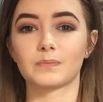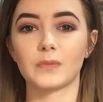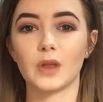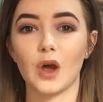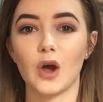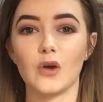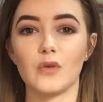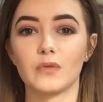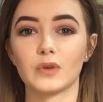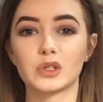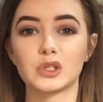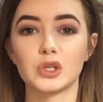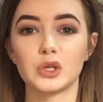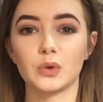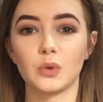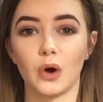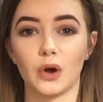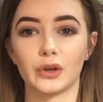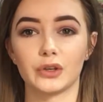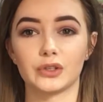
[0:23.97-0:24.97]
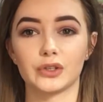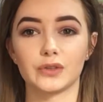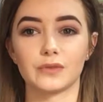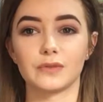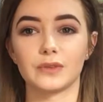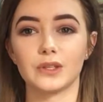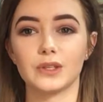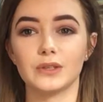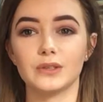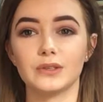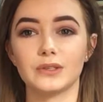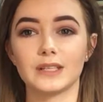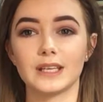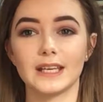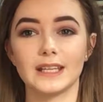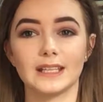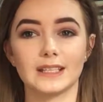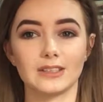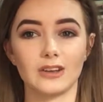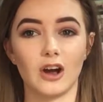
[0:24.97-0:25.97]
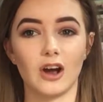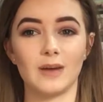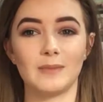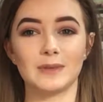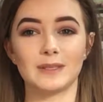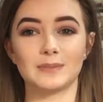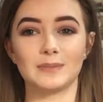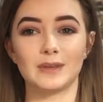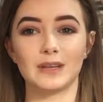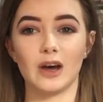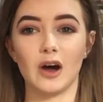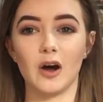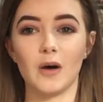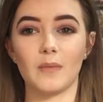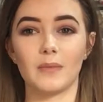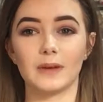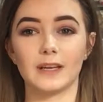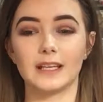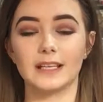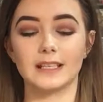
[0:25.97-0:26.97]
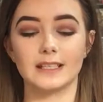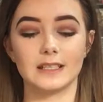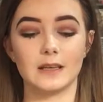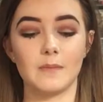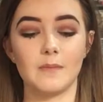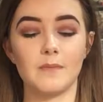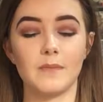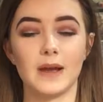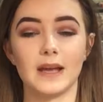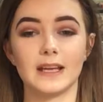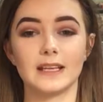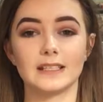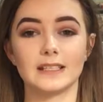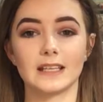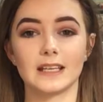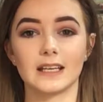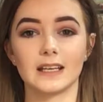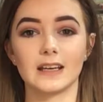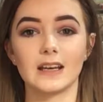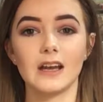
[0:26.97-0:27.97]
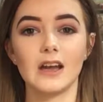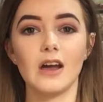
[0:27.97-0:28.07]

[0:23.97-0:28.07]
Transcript: over 200 views in the time it's been up is amazing.